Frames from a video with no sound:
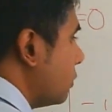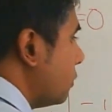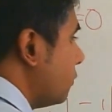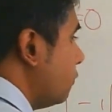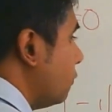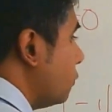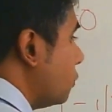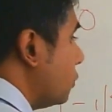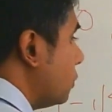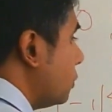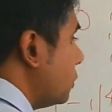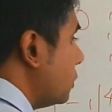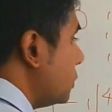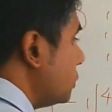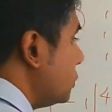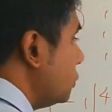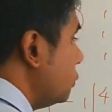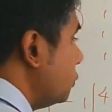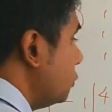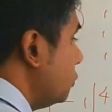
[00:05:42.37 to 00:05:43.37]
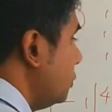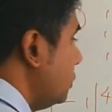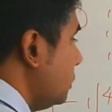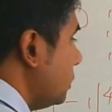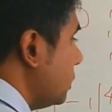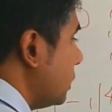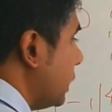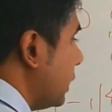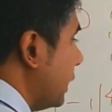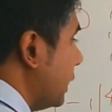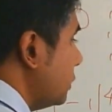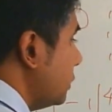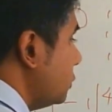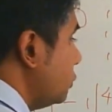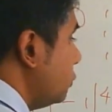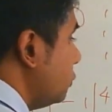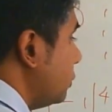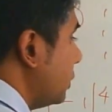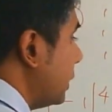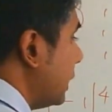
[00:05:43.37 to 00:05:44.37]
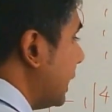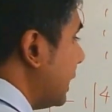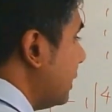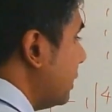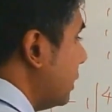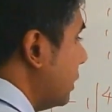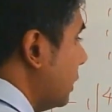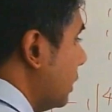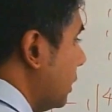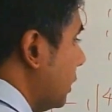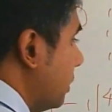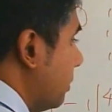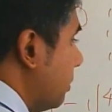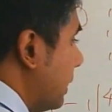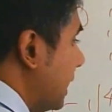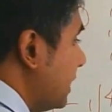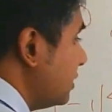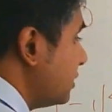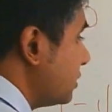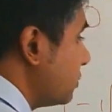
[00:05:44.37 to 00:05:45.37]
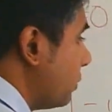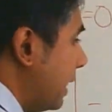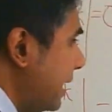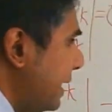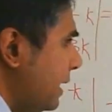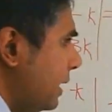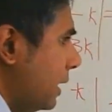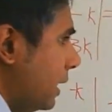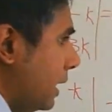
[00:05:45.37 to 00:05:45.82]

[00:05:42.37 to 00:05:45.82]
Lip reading: 4, 2, and 2 and minus 1,